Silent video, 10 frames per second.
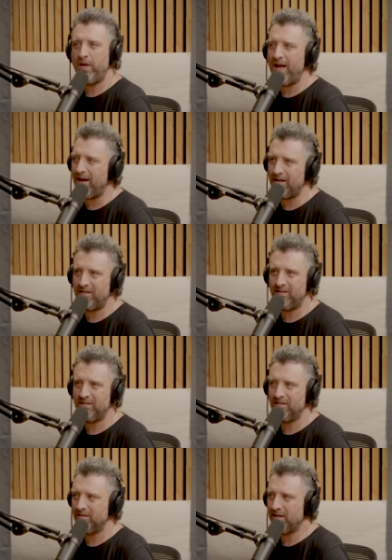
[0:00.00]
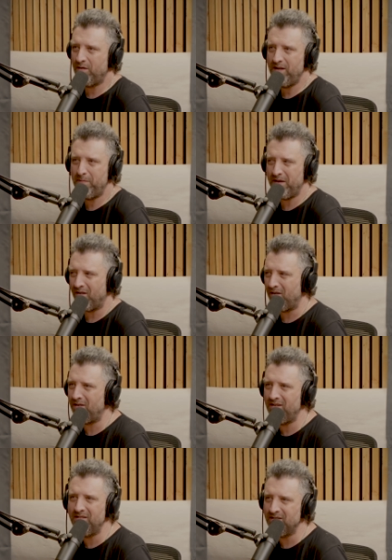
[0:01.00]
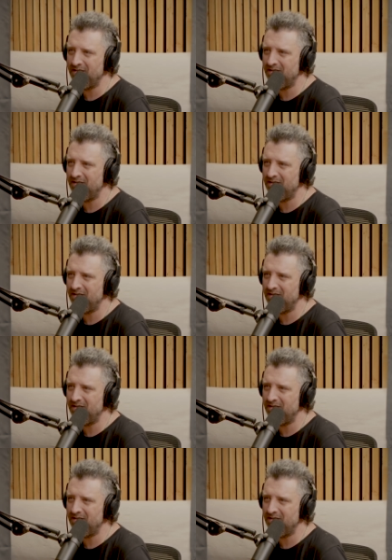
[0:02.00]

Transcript: Yeah. I don't need to be on.